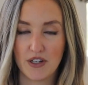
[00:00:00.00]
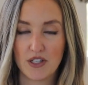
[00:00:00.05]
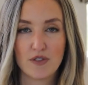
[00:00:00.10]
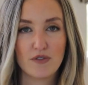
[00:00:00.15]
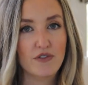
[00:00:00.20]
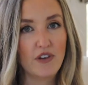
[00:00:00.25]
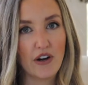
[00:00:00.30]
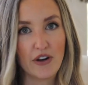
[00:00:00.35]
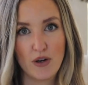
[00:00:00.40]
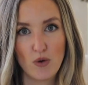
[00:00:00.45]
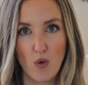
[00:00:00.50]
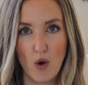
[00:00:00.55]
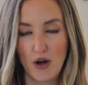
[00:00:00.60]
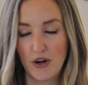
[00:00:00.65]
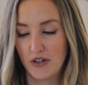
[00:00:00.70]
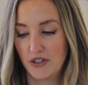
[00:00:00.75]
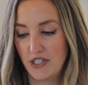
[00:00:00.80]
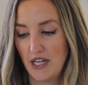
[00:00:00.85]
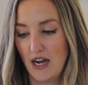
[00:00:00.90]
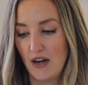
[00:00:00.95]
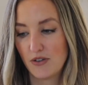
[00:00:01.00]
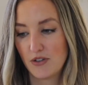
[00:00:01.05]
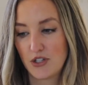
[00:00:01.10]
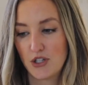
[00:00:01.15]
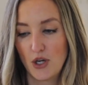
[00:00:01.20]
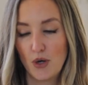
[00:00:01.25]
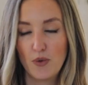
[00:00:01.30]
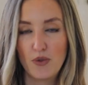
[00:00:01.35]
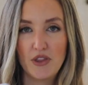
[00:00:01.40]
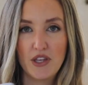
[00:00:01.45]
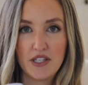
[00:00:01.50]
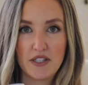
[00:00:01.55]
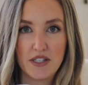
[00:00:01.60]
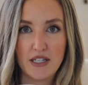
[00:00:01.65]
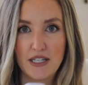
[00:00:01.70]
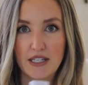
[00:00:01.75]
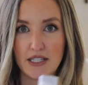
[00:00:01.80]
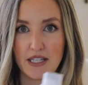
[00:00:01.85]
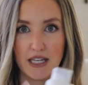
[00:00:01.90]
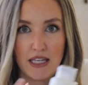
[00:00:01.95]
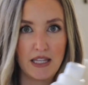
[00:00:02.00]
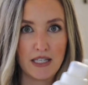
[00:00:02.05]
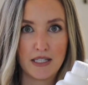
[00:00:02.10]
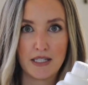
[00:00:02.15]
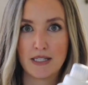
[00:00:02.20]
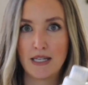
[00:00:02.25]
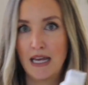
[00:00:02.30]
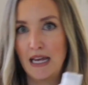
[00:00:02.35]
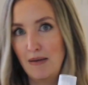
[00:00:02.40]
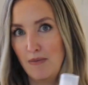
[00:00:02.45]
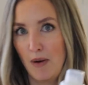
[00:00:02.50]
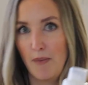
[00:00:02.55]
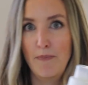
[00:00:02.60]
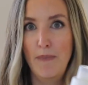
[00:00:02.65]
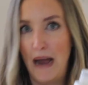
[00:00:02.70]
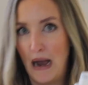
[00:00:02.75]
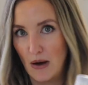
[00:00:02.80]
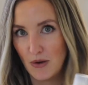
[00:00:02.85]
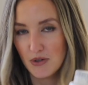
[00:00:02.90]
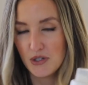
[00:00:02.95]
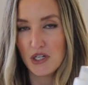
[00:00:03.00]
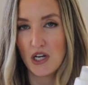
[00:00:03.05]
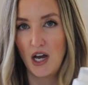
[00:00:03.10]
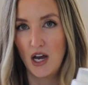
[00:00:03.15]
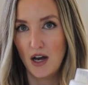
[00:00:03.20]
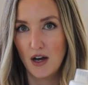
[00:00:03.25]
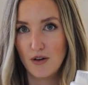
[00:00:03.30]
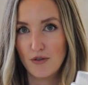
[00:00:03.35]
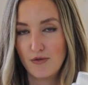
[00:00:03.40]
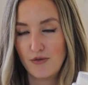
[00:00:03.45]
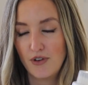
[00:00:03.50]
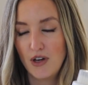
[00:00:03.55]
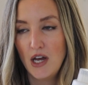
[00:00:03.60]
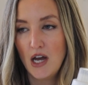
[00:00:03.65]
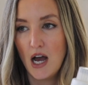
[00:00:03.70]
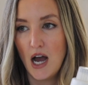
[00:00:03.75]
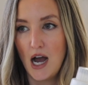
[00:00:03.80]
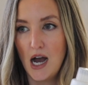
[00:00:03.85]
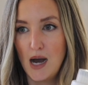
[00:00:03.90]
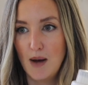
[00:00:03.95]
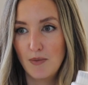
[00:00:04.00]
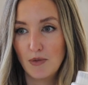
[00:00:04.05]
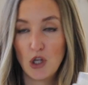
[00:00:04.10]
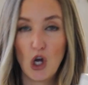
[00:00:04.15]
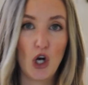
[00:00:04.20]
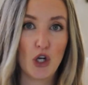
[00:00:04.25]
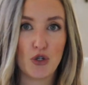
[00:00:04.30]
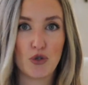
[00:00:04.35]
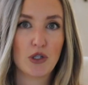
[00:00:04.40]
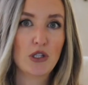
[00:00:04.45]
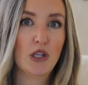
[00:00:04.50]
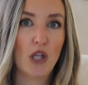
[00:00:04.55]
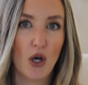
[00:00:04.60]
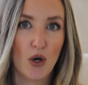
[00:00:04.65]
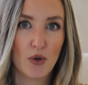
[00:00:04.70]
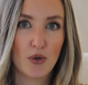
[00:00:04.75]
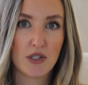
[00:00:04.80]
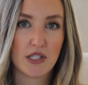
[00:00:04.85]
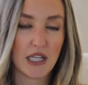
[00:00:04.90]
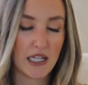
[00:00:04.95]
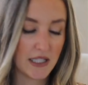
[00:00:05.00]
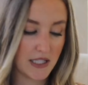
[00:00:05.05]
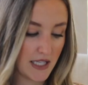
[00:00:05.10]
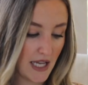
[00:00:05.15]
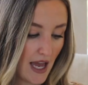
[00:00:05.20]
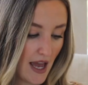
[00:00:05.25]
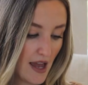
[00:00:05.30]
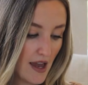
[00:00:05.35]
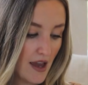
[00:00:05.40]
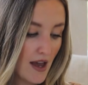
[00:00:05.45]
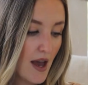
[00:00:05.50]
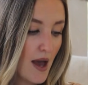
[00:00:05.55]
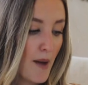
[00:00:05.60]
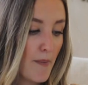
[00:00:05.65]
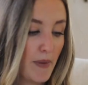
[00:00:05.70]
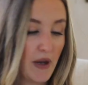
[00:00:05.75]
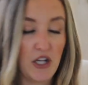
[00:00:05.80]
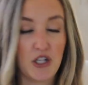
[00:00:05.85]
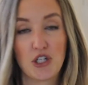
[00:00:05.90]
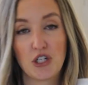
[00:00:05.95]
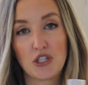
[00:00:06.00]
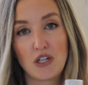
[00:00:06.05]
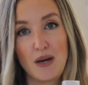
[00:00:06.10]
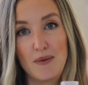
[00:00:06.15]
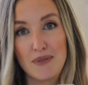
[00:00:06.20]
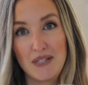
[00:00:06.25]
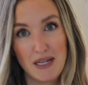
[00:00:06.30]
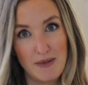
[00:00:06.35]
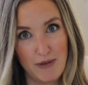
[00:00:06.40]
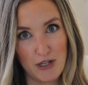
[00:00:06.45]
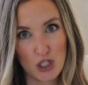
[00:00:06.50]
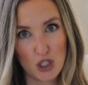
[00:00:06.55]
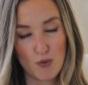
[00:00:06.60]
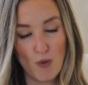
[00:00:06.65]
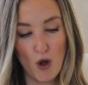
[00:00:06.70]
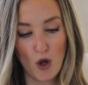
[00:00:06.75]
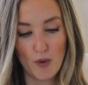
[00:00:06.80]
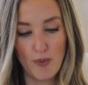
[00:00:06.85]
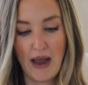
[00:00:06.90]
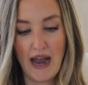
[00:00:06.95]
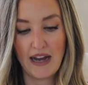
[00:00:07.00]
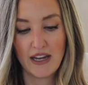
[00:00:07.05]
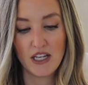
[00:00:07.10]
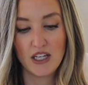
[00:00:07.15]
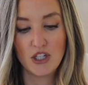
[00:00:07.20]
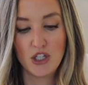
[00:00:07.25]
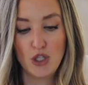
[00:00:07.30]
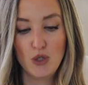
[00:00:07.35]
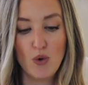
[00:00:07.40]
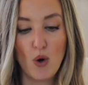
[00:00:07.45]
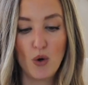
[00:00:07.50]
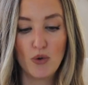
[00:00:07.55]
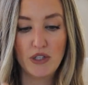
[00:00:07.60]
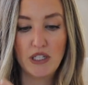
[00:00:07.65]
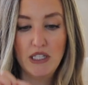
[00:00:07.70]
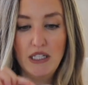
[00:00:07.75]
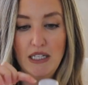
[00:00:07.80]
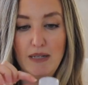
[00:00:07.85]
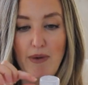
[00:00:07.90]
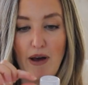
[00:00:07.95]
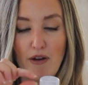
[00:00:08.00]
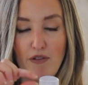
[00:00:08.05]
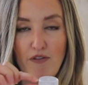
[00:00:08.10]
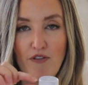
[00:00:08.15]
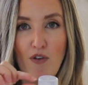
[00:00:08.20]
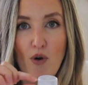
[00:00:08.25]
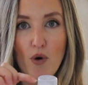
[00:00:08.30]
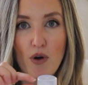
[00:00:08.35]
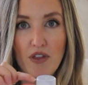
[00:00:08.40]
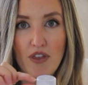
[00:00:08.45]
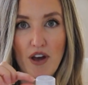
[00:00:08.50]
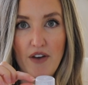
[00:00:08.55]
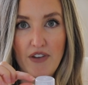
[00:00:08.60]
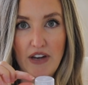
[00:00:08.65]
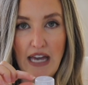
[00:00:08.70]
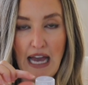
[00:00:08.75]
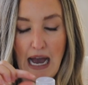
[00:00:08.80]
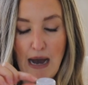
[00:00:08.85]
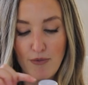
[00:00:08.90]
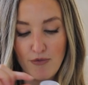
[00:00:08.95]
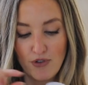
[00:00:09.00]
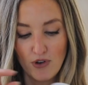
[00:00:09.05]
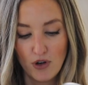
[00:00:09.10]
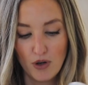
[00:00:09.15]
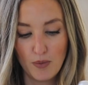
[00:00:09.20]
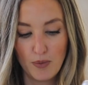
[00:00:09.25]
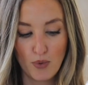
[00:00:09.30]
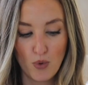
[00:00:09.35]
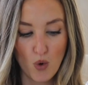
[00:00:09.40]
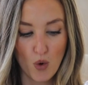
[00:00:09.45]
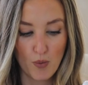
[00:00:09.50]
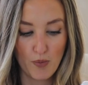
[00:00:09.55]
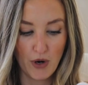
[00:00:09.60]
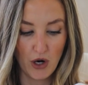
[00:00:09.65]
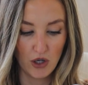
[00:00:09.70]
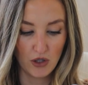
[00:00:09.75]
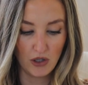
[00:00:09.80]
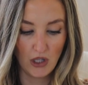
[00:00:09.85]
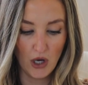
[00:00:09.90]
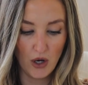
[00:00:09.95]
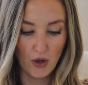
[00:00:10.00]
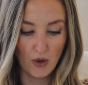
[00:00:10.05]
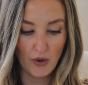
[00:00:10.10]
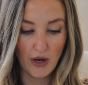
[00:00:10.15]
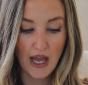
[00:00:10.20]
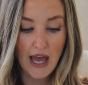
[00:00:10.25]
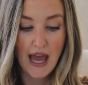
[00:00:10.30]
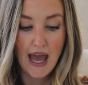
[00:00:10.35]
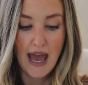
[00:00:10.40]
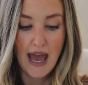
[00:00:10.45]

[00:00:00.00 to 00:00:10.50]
It's very watered down. So this is like the same amount of um, laundry loads, let's say, but it just comes in a much smaller package. You only need about a fourth of a capful per load.